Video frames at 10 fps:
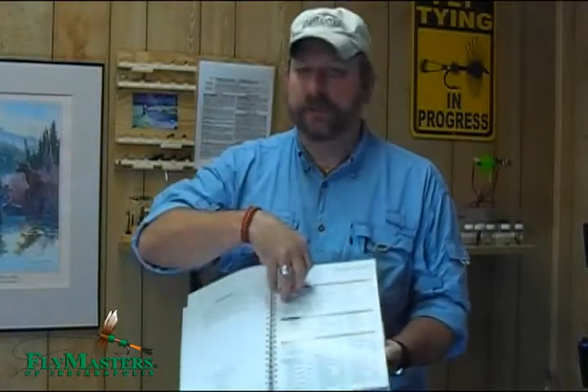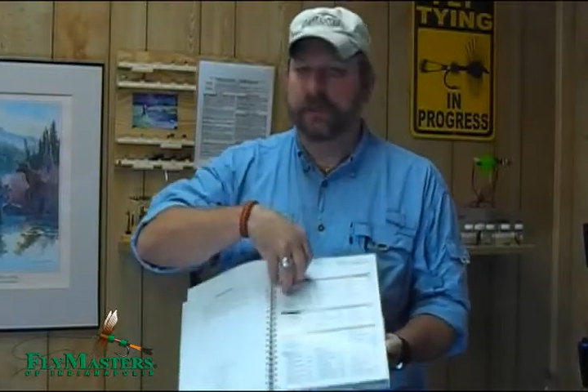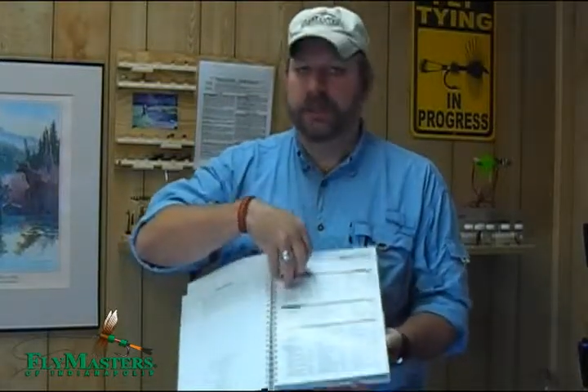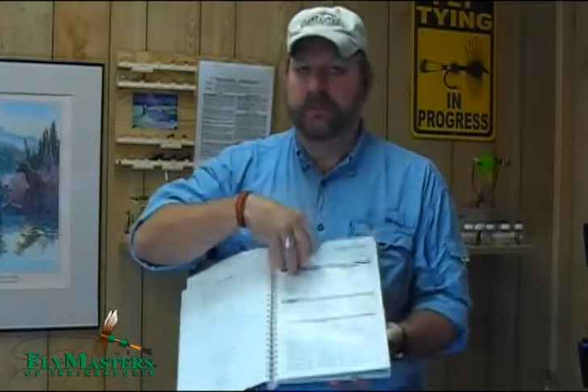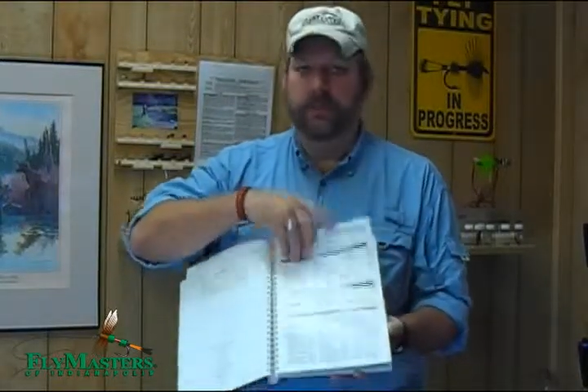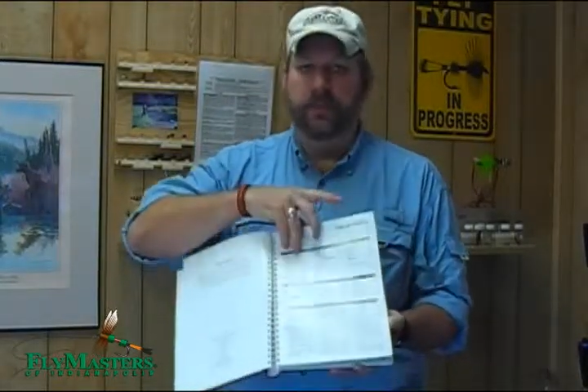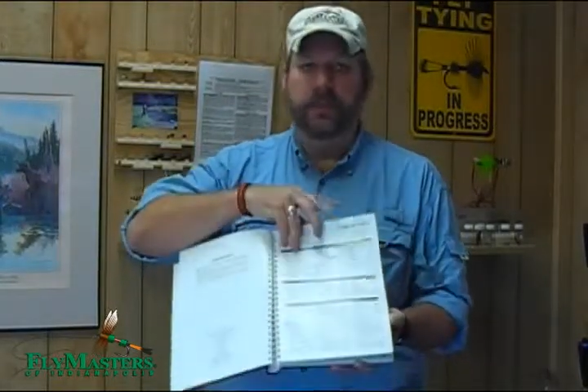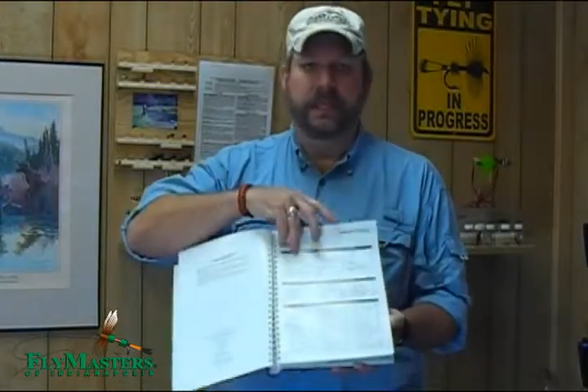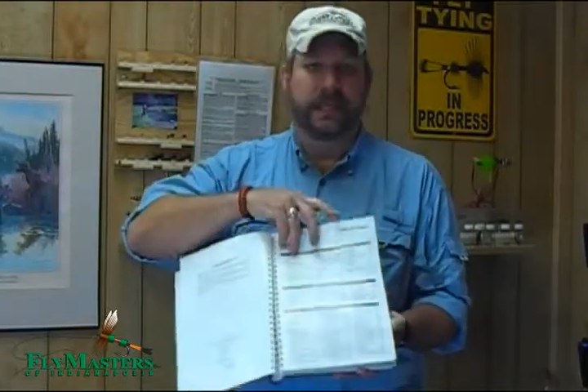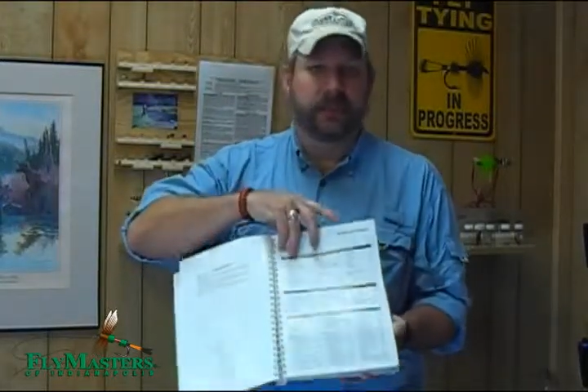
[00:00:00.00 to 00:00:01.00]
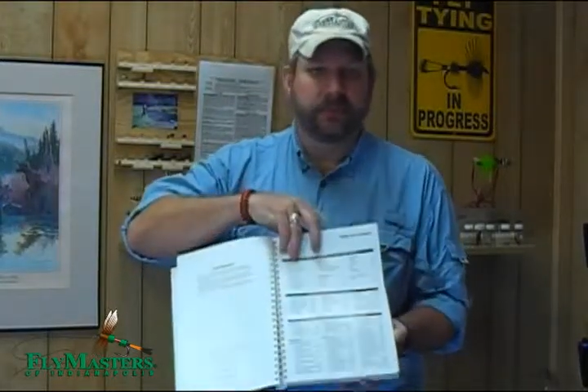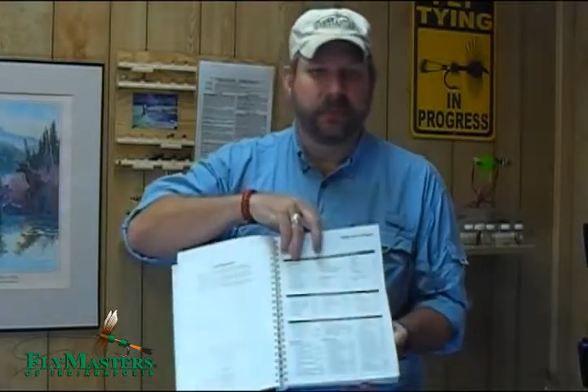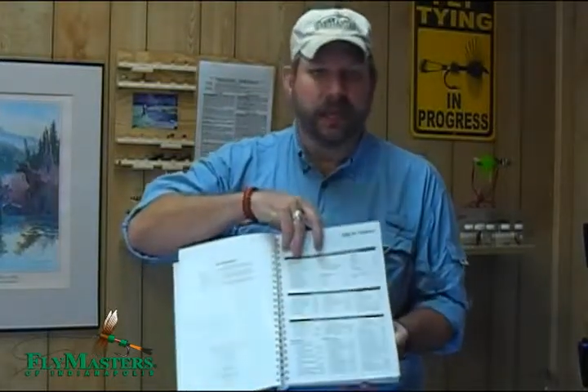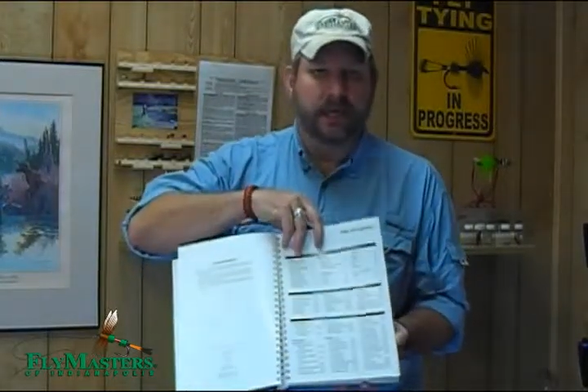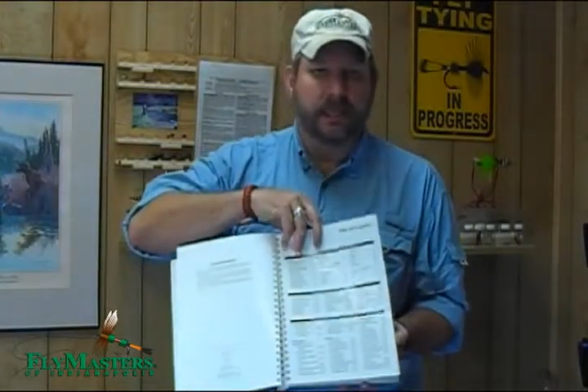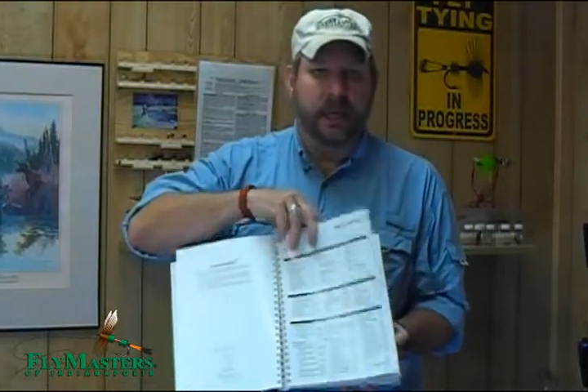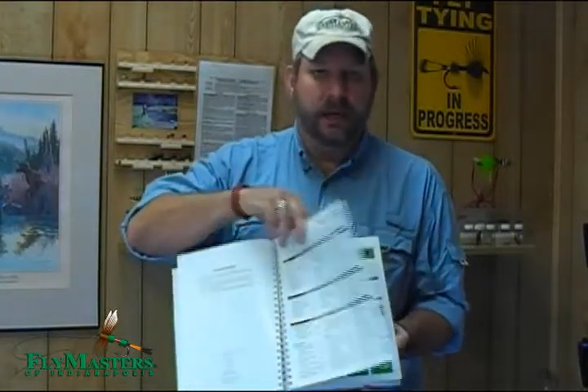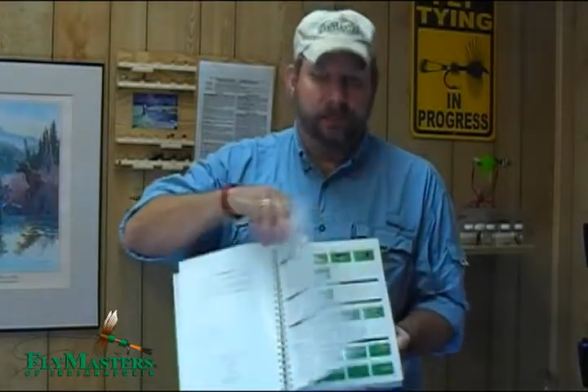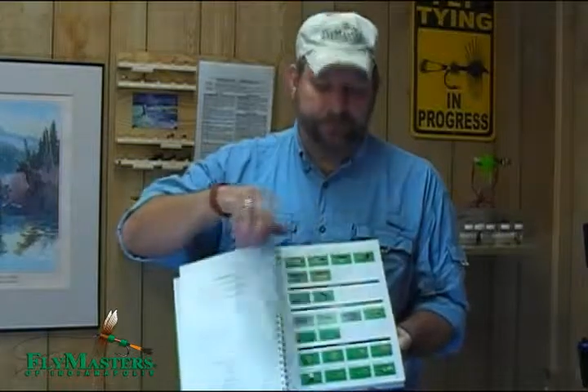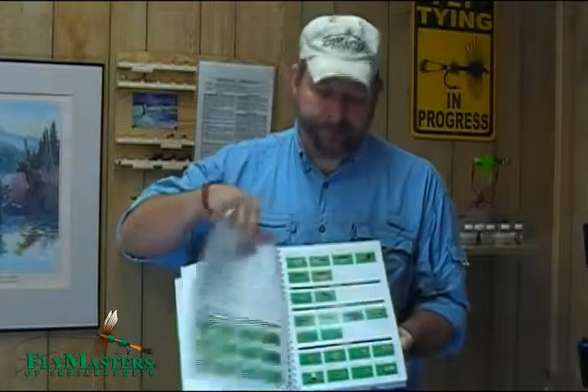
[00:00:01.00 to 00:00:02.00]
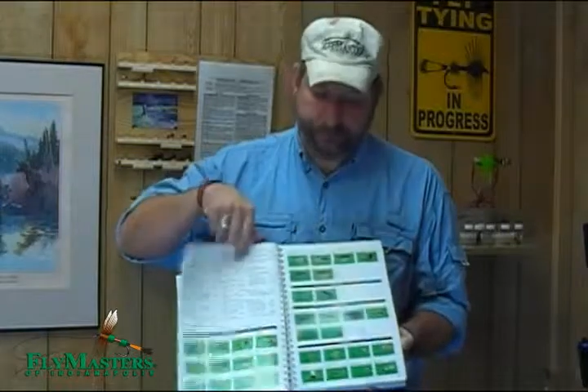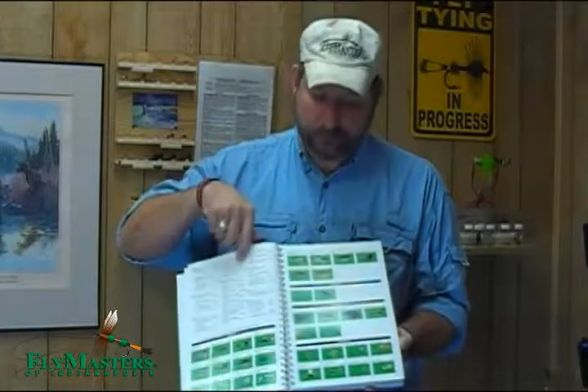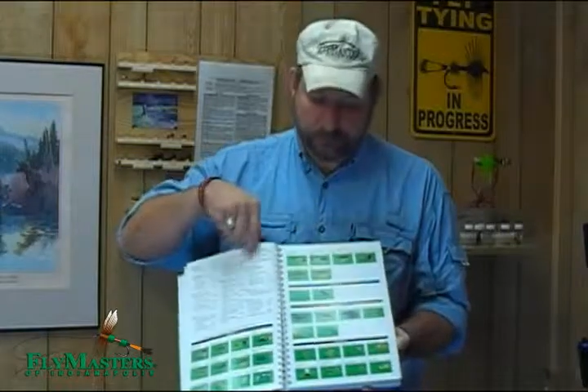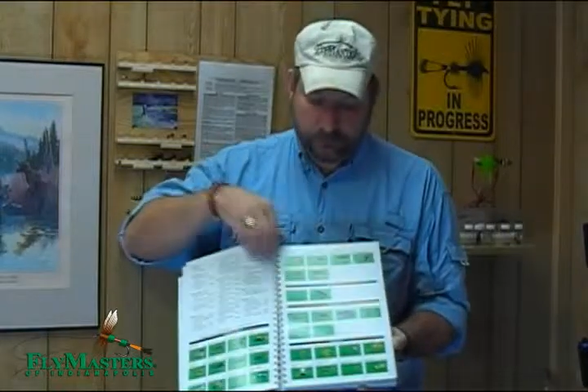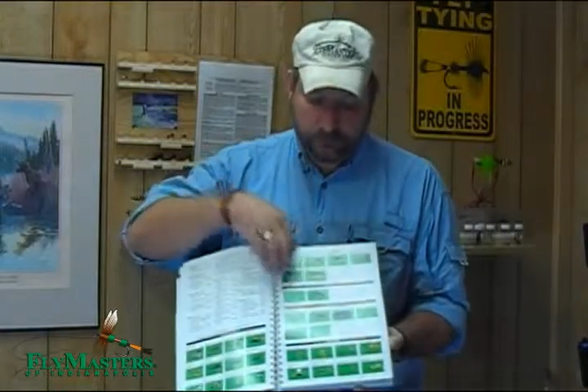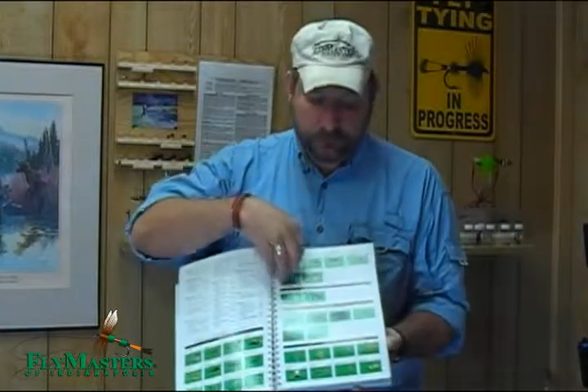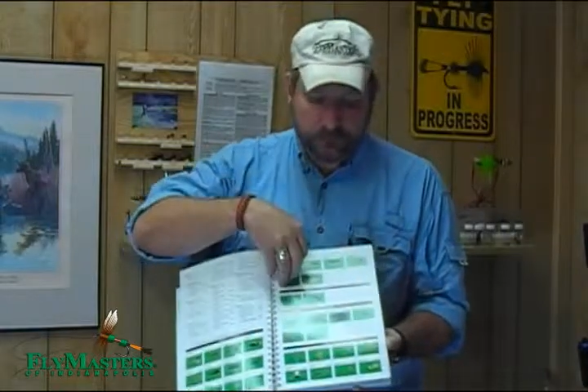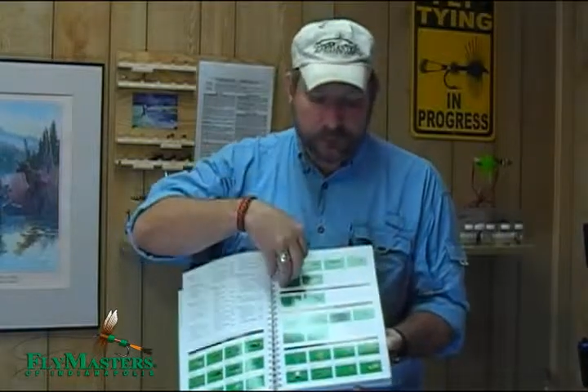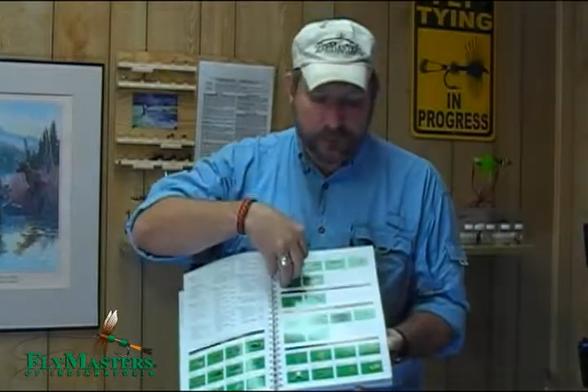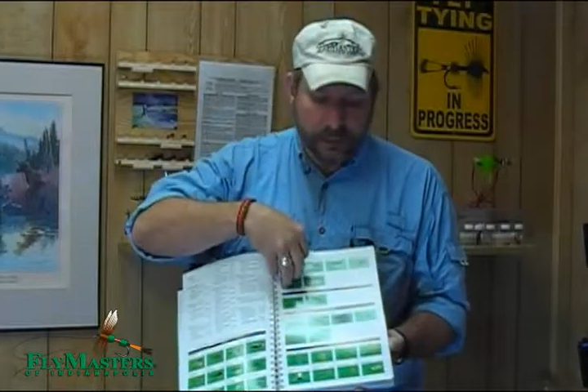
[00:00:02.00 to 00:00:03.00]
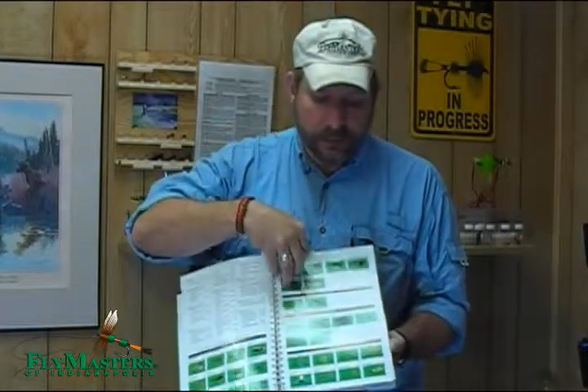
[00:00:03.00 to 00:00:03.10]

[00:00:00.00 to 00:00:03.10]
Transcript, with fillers: If you're a beginning fly tier and